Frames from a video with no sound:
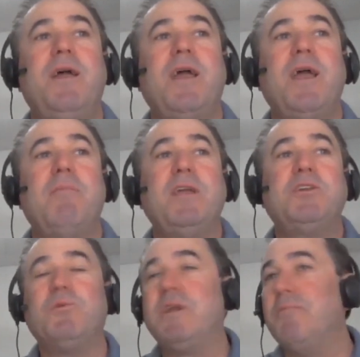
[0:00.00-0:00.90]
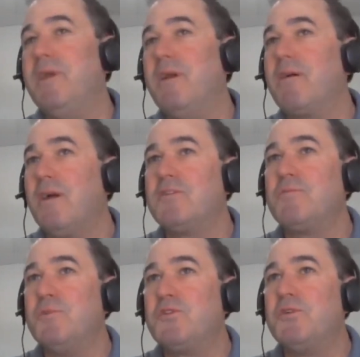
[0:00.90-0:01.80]
and make sure we can meet our
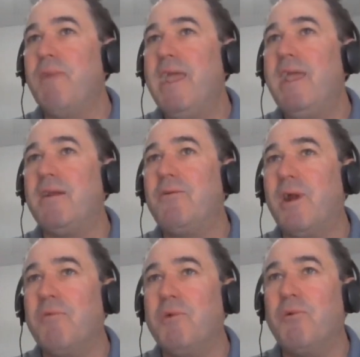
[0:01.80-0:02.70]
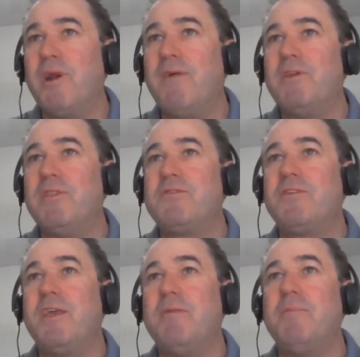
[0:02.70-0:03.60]
customers' demand, right? We were having the
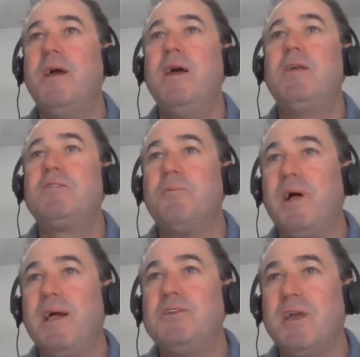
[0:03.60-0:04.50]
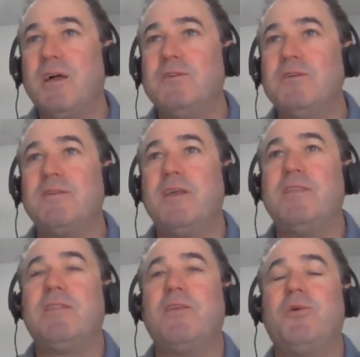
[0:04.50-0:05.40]
same supply challenges I
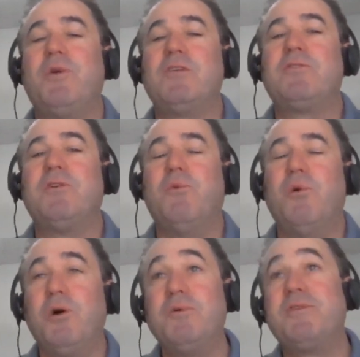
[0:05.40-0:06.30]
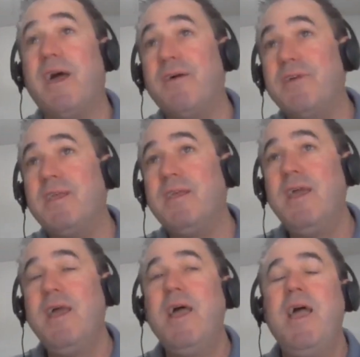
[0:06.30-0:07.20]
think that the rest of the world was having.
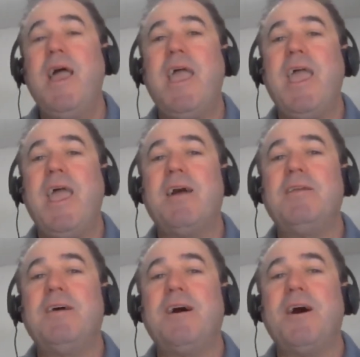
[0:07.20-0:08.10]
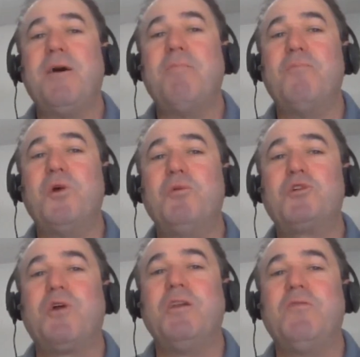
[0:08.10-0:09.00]
And we were
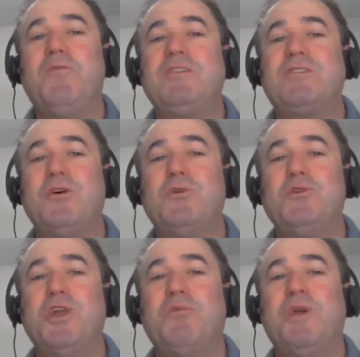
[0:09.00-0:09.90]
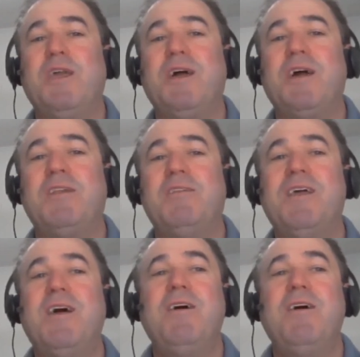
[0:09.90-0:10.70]
trying to fix those, yet we had